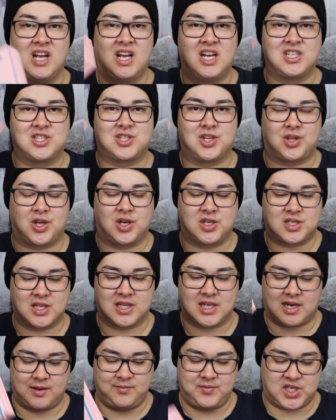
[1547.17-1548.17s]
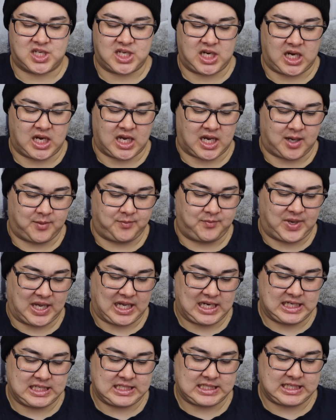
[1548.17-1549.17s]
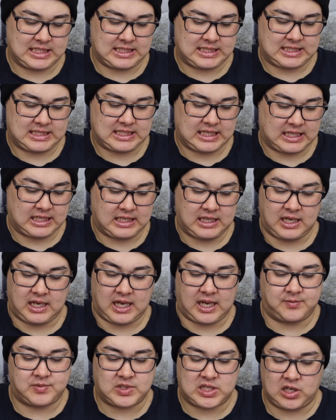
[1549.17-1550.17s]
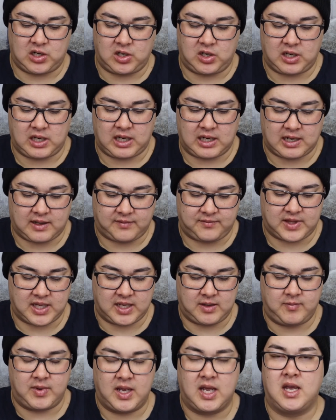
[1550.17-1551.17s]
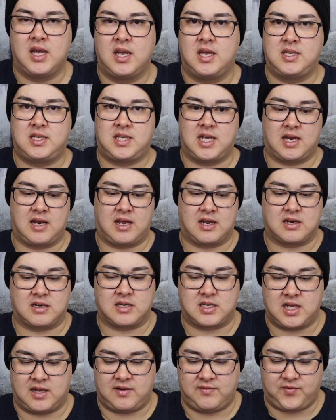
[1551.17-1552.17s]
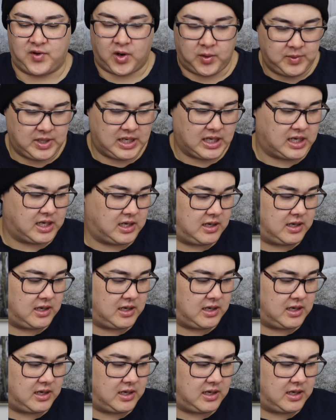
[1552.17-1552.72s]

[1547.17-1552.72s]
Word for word: So those are the kimchi um, palettes done. Absolutely love them. 10 out of 10 formula.